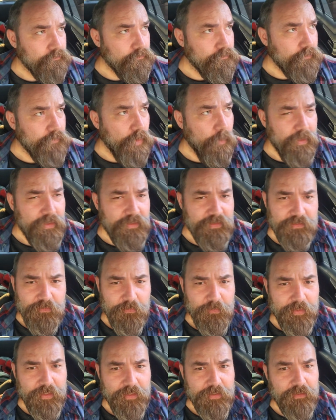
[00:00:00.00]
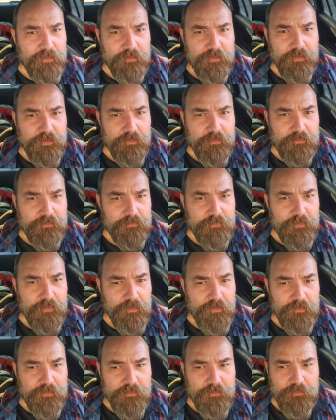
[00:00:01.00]
Nobody's doing anything.
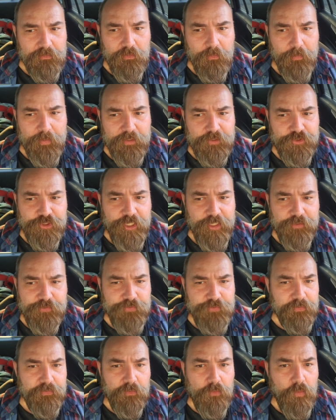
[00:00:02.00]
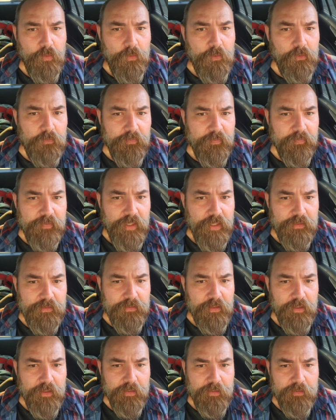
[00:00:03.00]
Nobody's changing the world on that
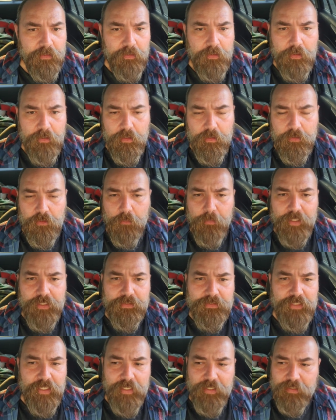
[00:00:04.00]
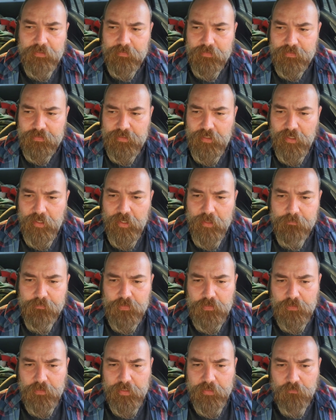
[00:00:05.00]
day. Nobody's taking the time
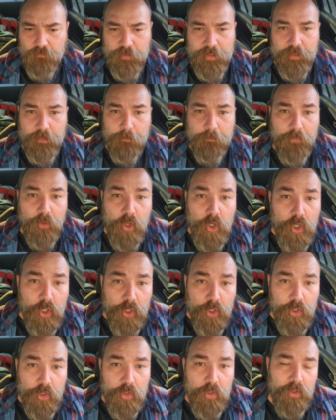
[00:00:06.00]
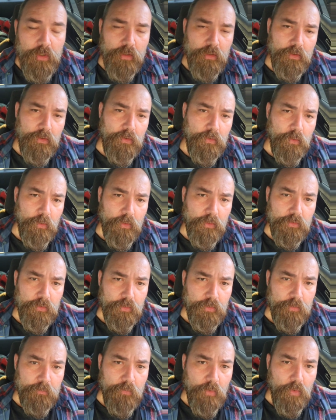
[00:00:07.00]
to like read a book or
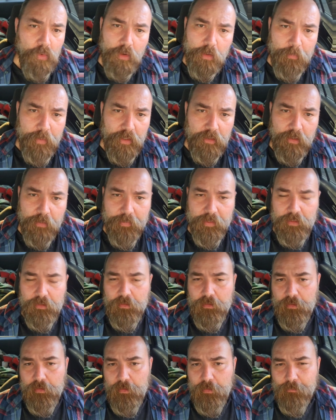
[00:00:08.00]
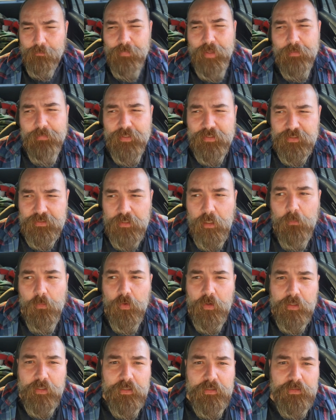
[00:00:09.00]
learn more about. I mean, maybe
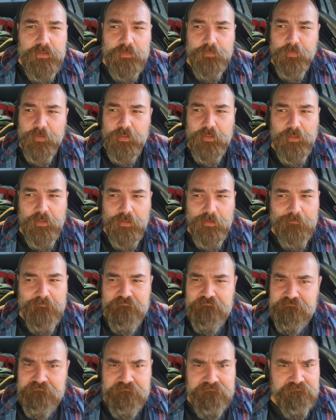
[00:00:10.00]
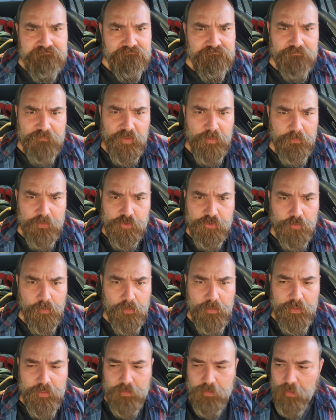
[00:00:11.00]
someone is, but the
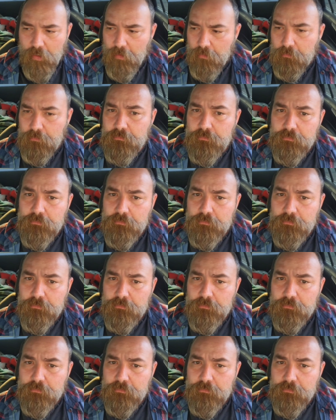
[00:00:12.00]
majority, no.